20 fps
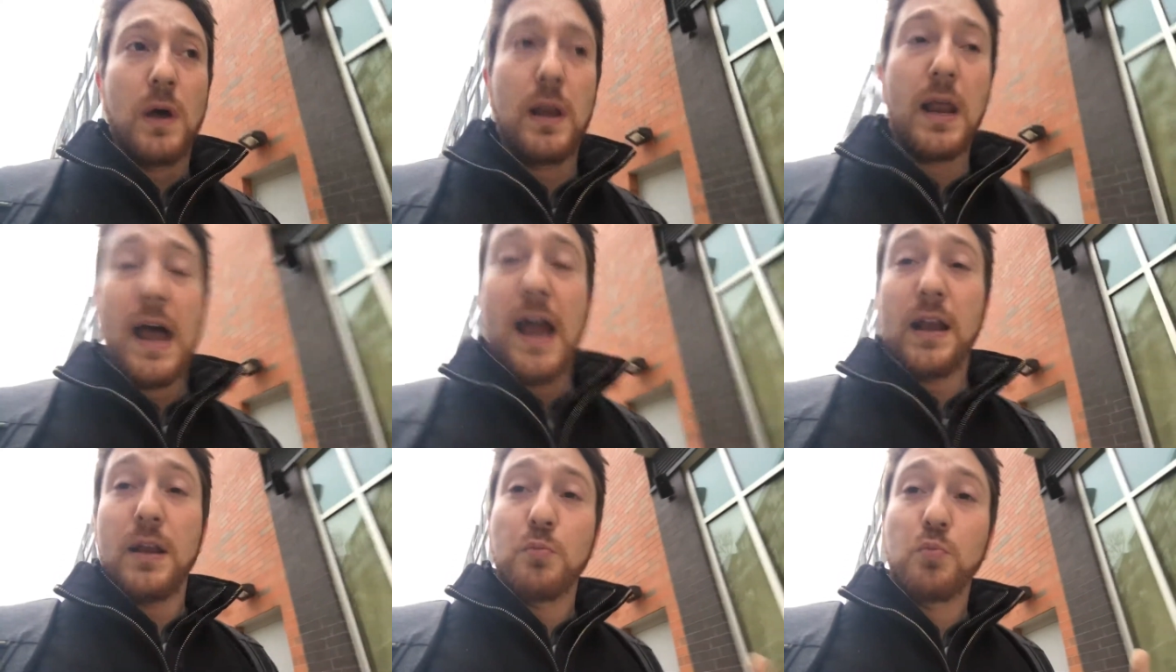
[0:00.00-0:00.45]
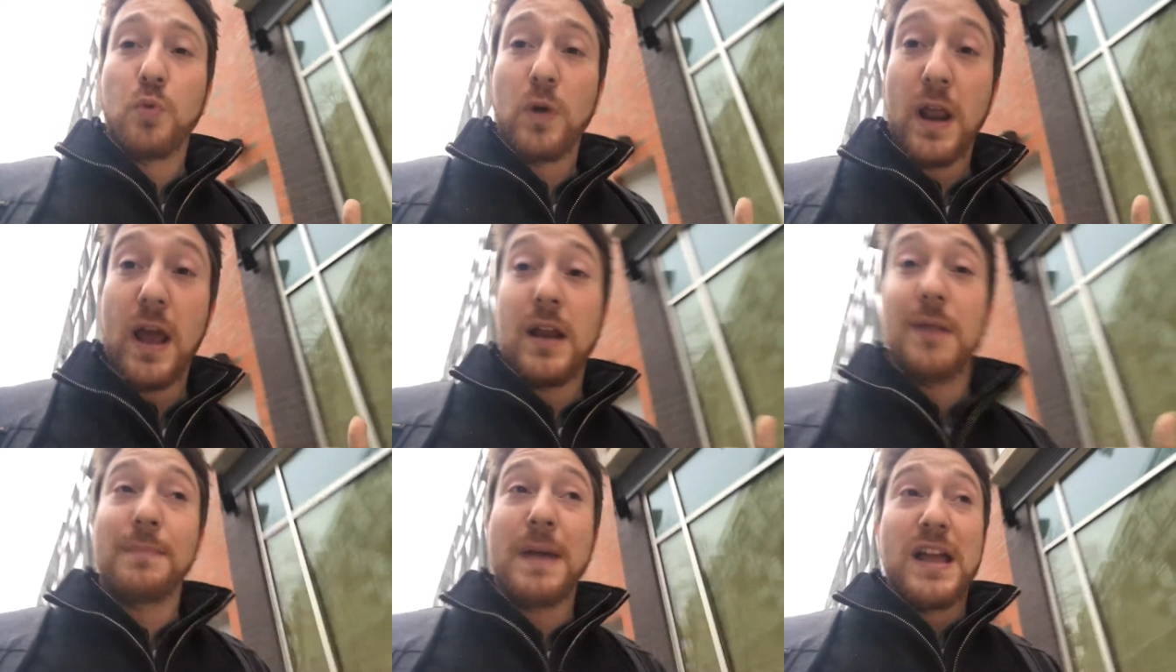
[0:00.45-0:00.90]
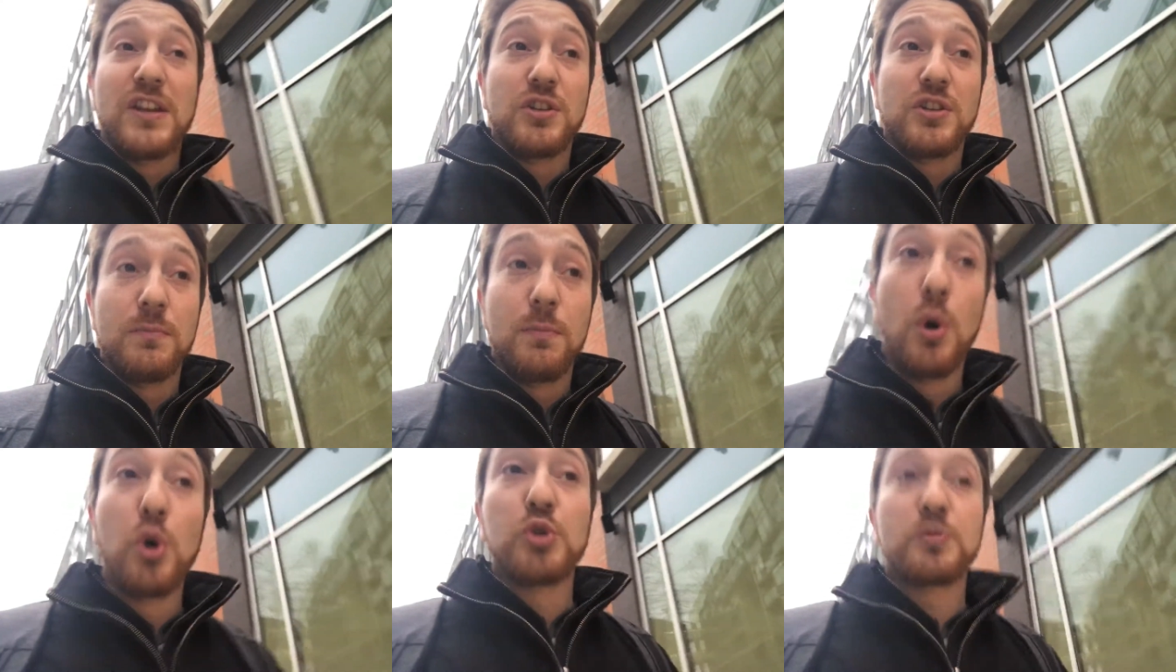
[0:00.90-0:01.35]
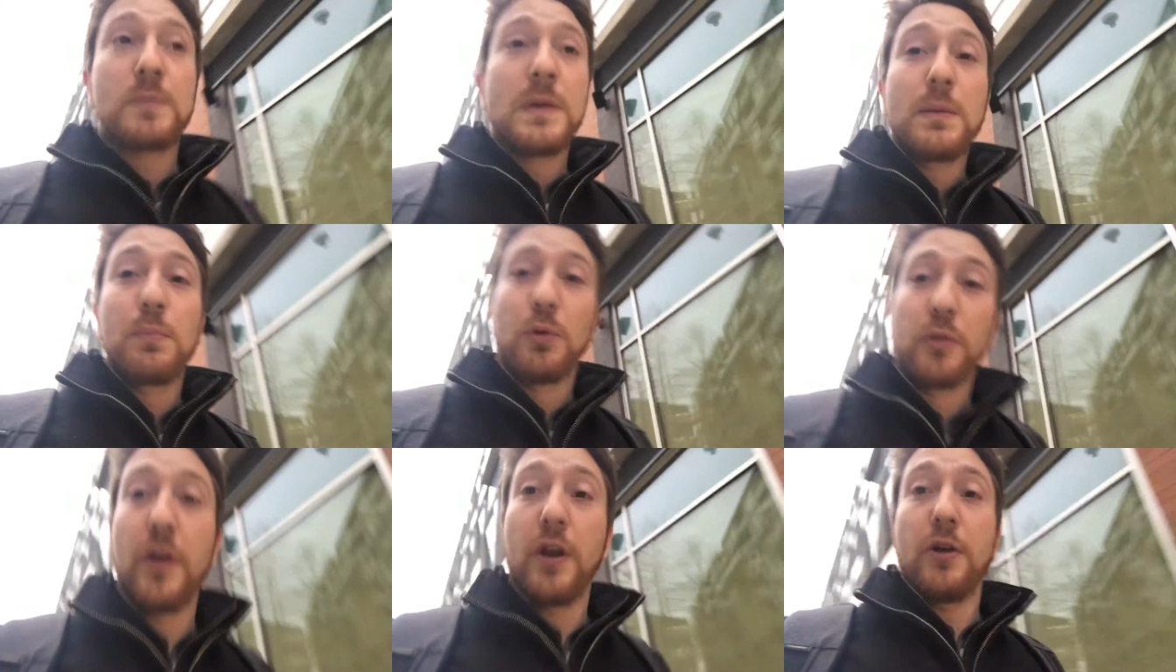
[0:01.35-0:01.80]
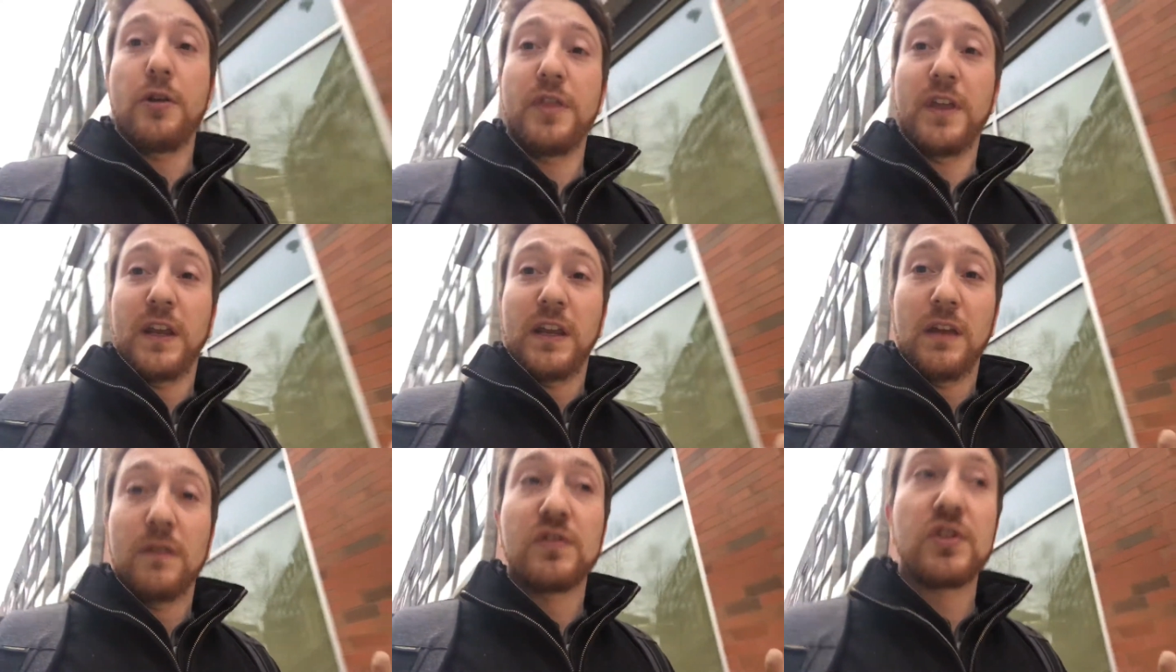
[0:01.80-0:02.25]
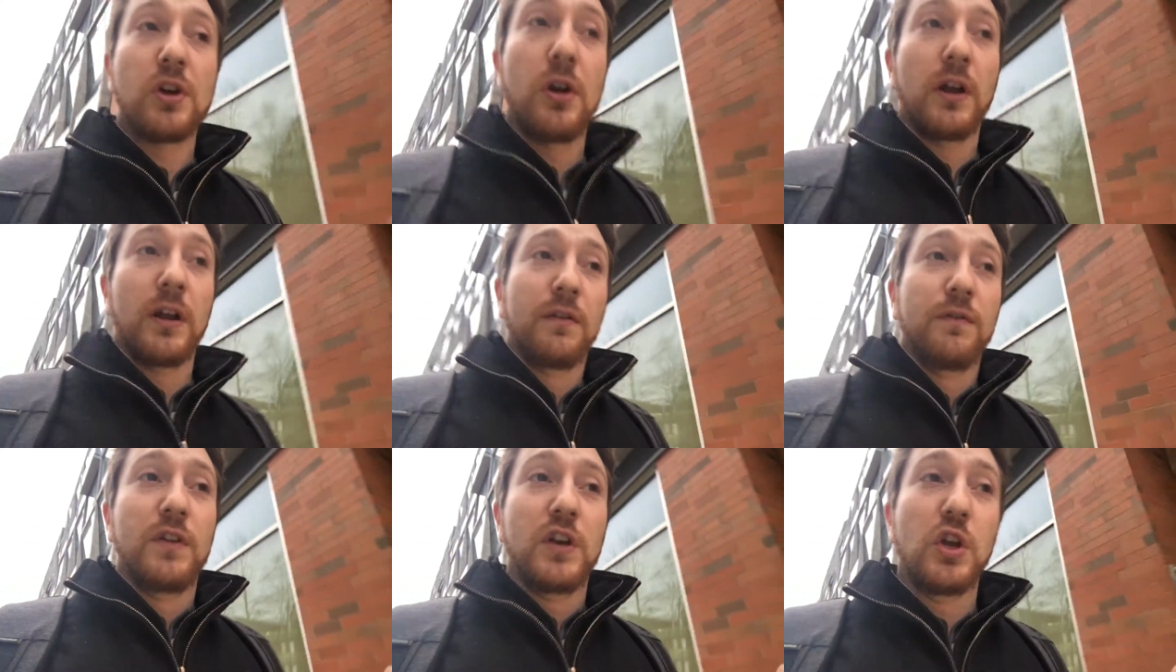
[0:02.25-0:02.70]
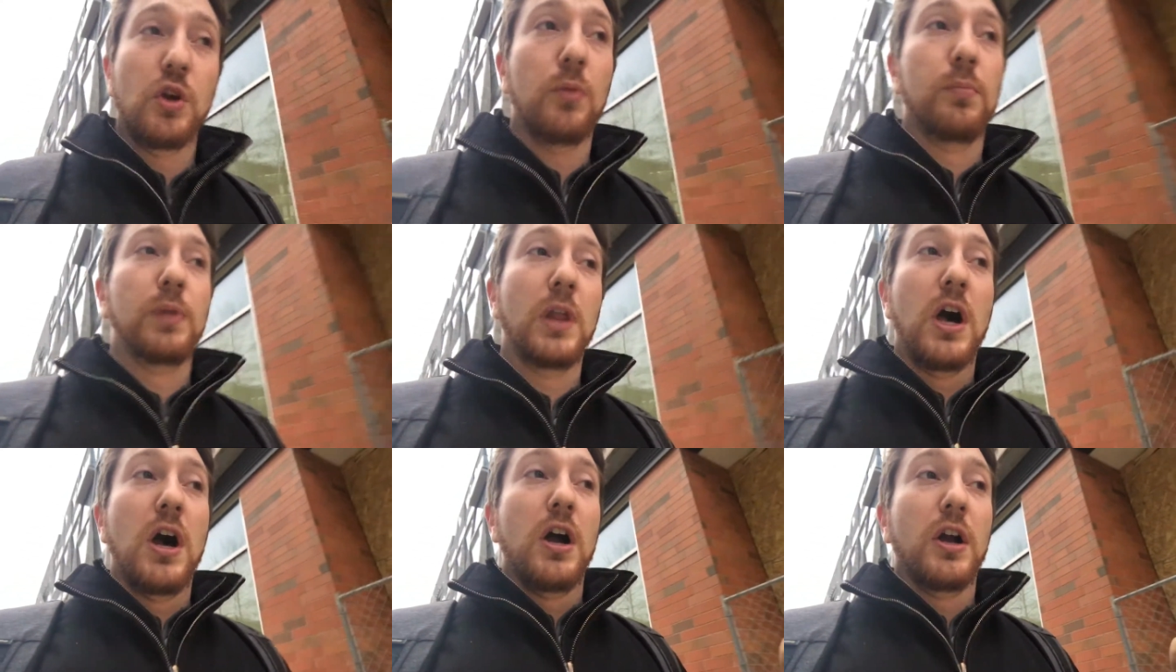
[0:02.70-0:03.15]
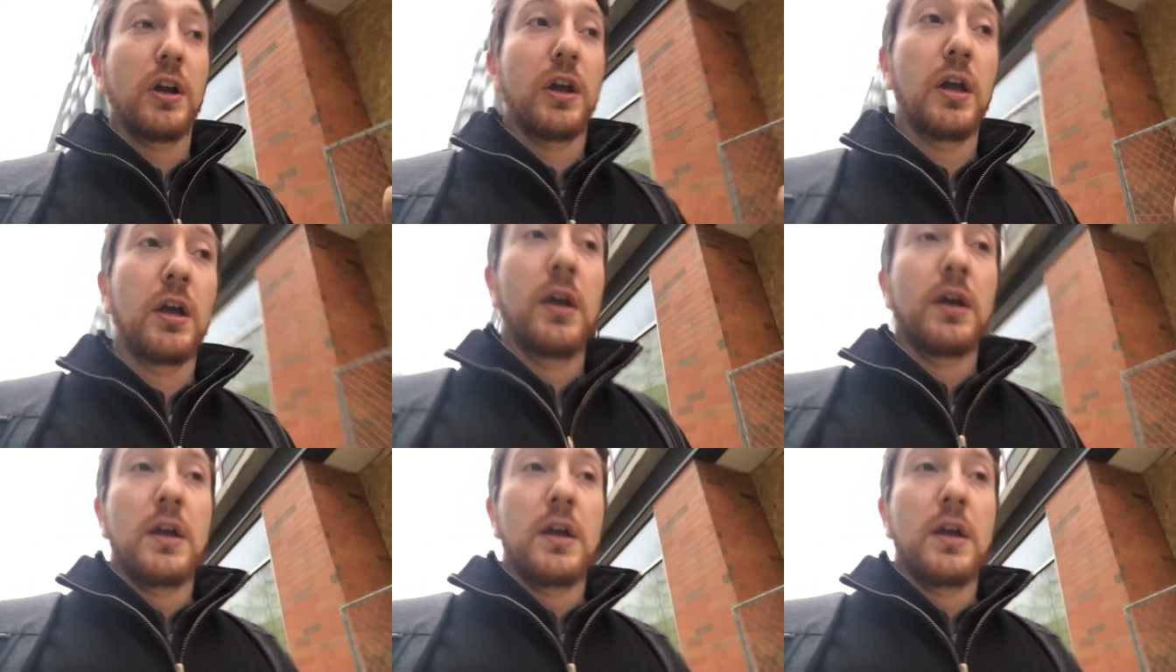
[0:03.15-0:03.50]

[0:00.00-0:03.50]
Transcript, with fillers: what I what I'd imagine most people that are thinking of starting a video blog